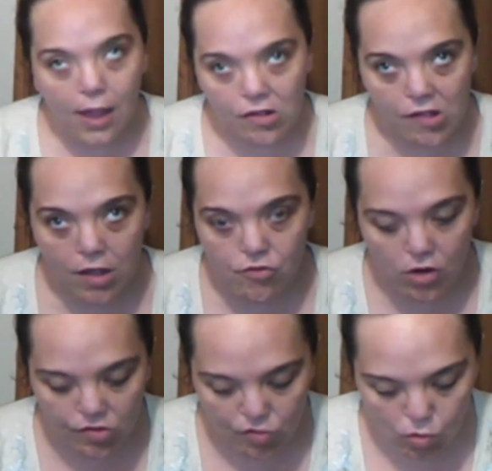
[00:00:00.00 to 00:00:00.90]
yeah, it's
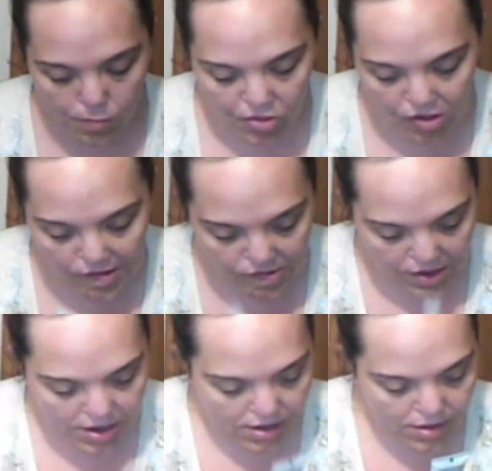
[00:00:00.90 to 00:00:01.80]
not drugstore, but this
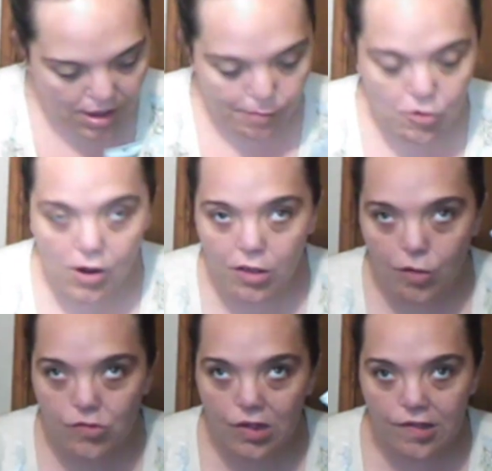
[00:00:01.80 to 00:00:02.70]
is the, I'm
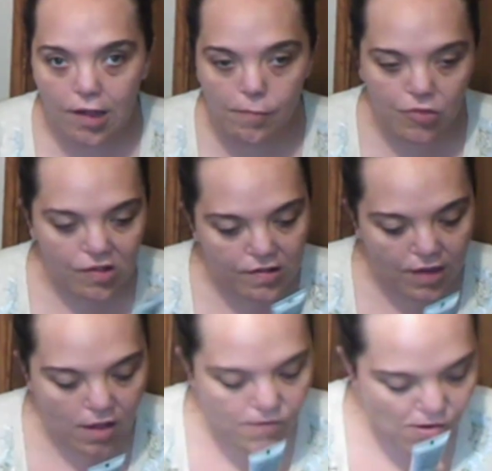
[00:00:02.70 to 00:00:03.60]
trying to use this up. This
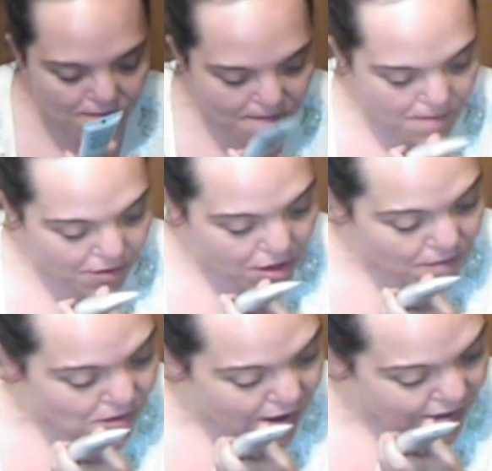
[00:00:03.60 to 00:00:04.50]
is Cover,
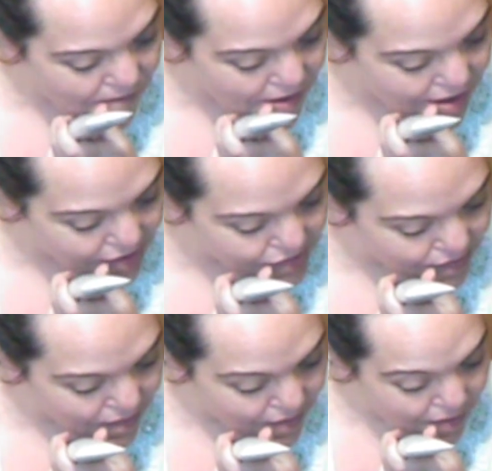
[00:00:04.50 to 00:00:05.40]
Cover
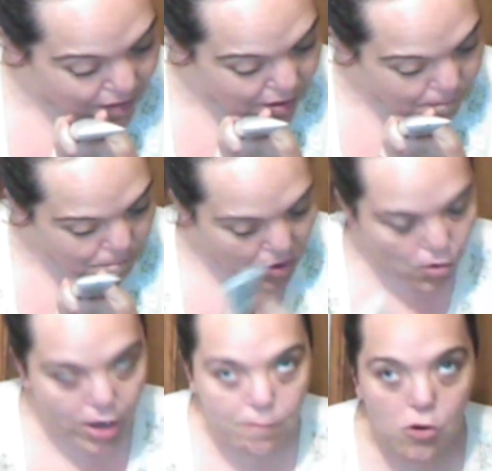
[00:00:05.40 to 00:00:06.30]
FX
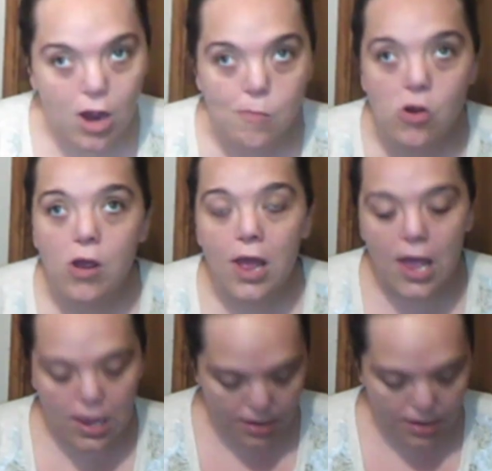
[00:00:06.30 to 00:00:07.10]
Blurring Primer.